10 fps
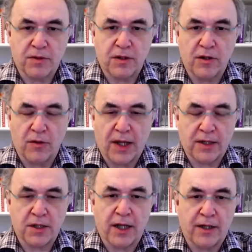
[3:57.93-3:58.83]
that is
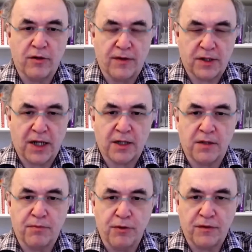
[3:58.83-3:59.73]
like universality
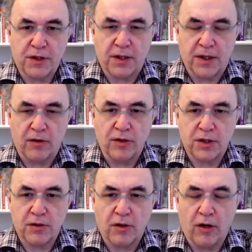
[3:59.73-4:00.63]
proofs, and they're always
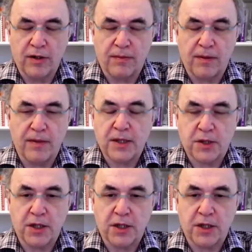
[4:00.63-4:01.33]
horribly messy.